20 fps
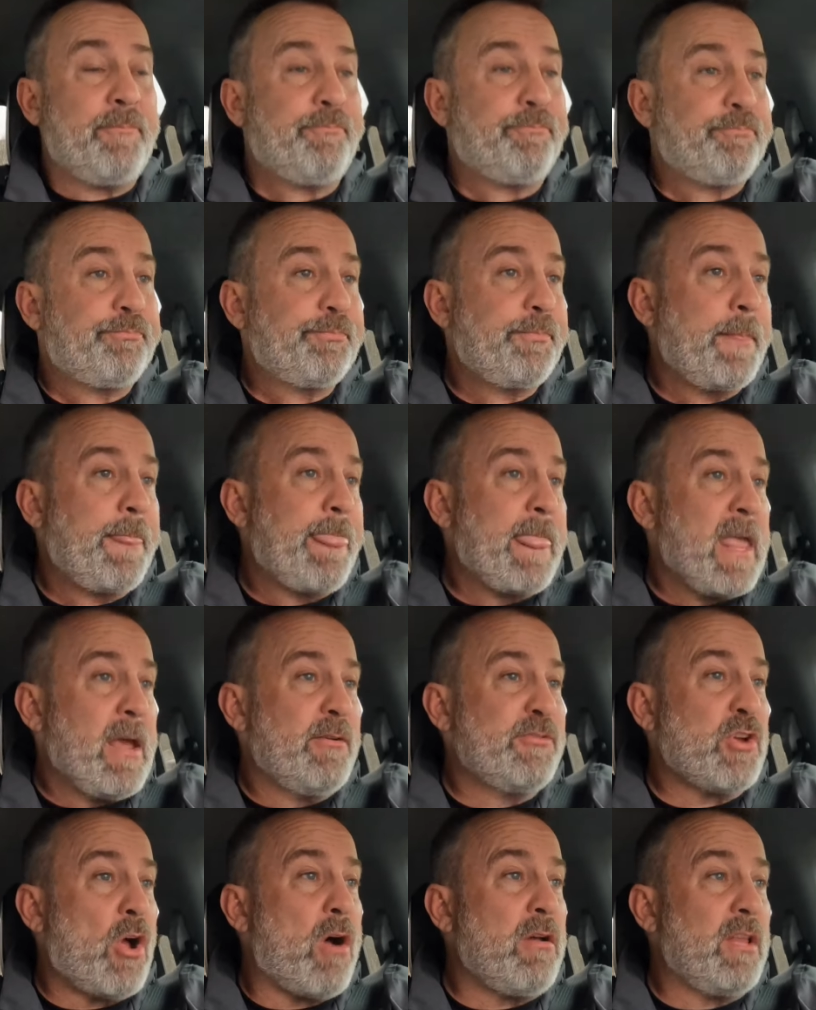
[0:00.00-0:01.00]

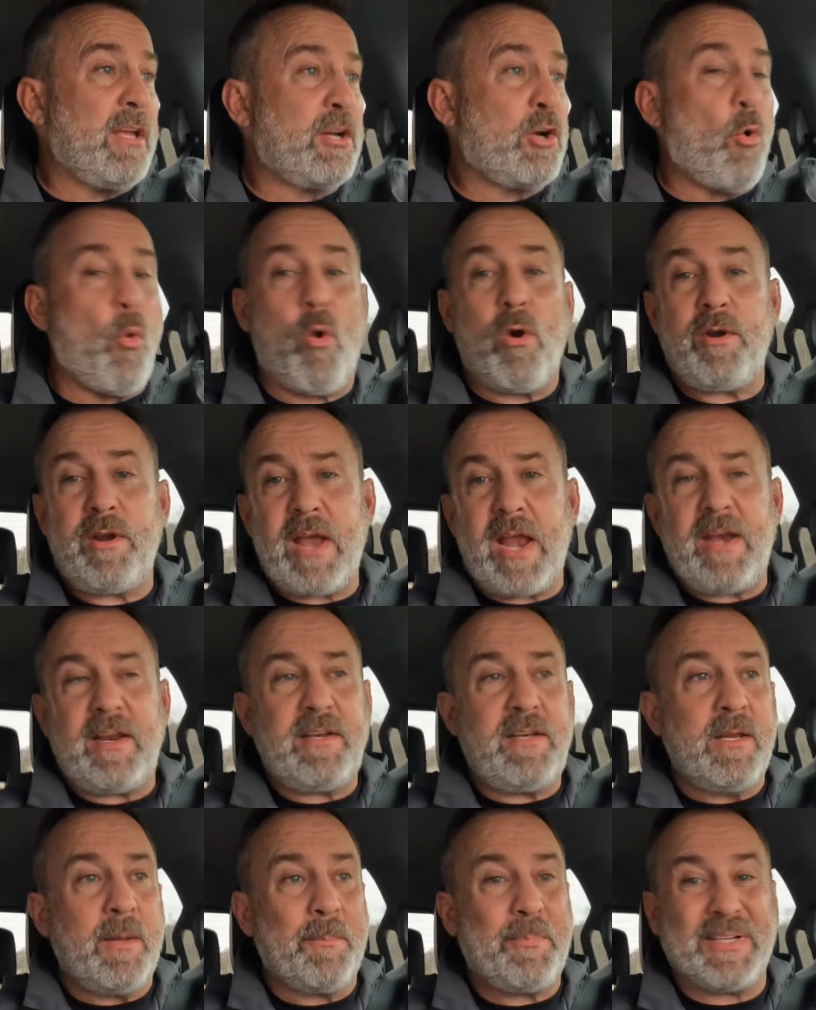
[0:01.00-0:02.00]
It was all a
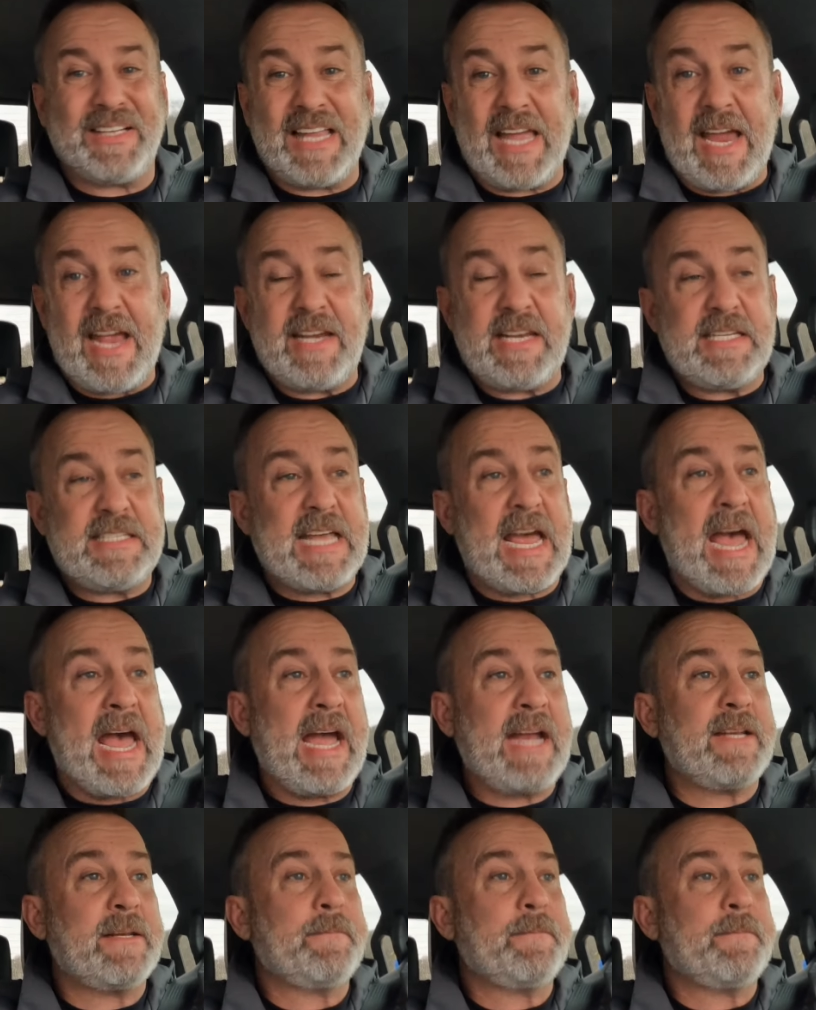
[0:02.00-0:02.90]
coordinated, planned attack.